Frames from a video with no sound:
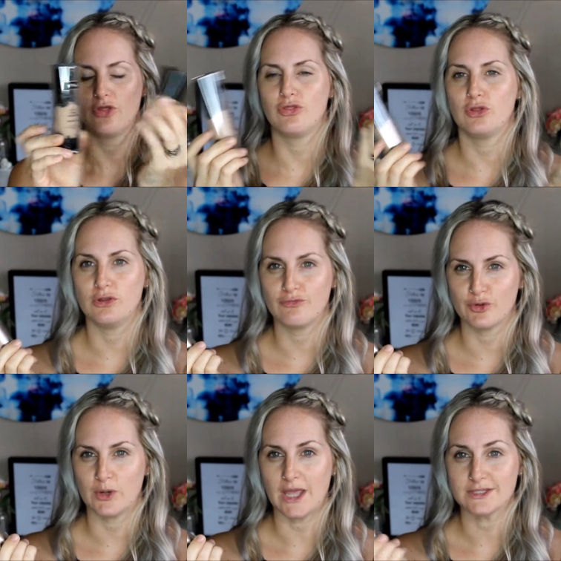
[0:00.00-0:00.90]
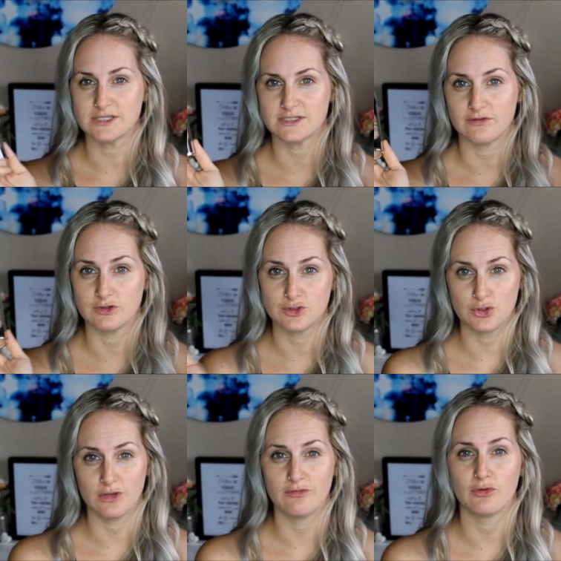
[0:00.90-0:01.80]
30 fluid ounces, if it was
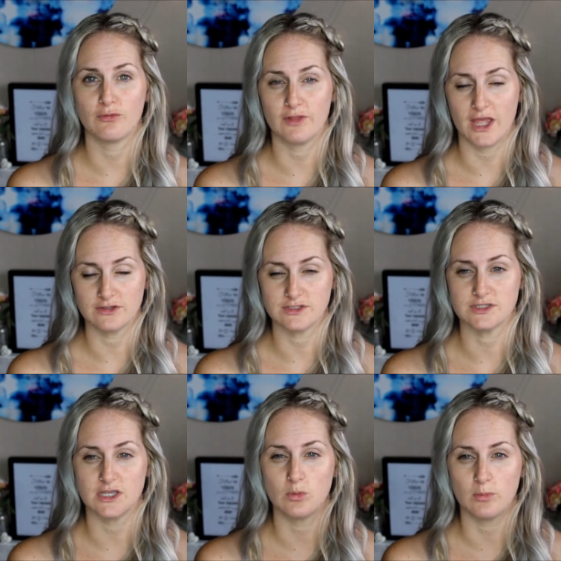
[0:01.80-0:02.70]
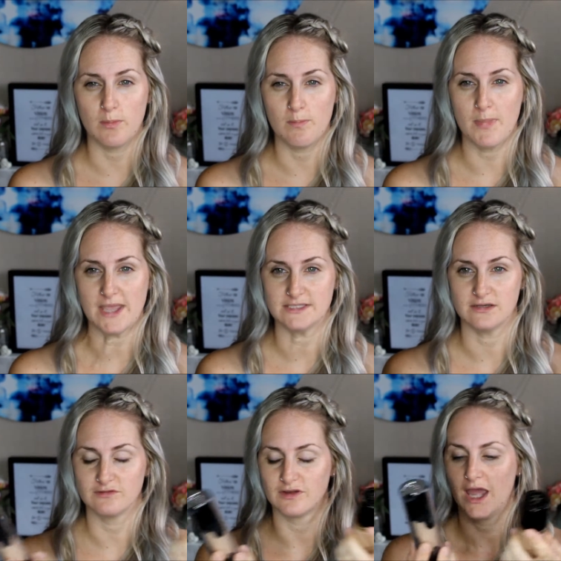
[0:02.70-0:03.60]
30 fluid ounces, it would be
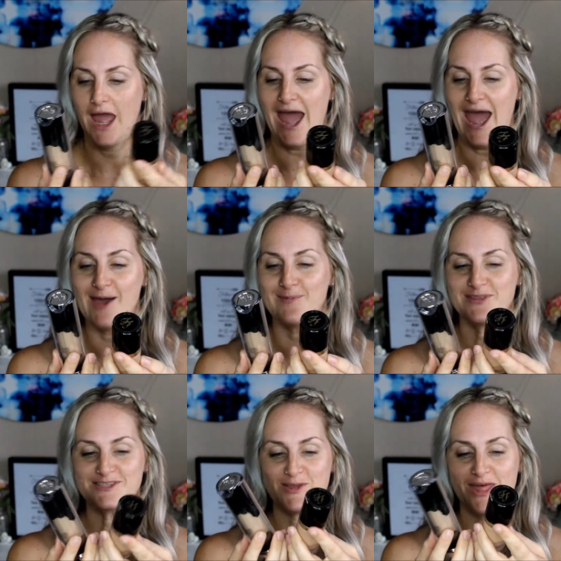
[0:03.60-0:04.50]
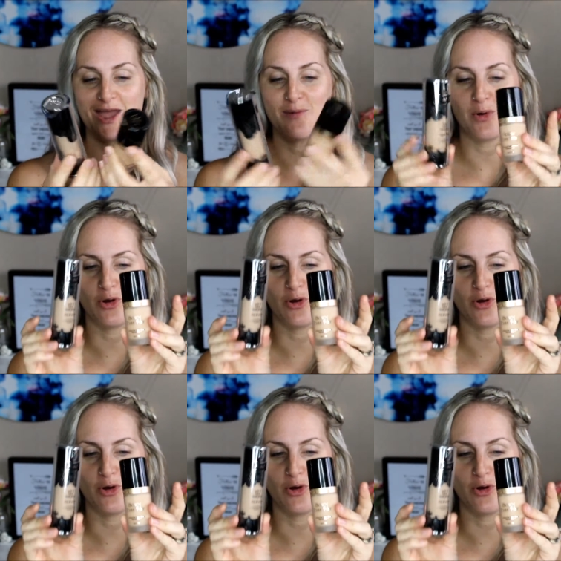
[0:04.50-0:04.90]
massive. So they are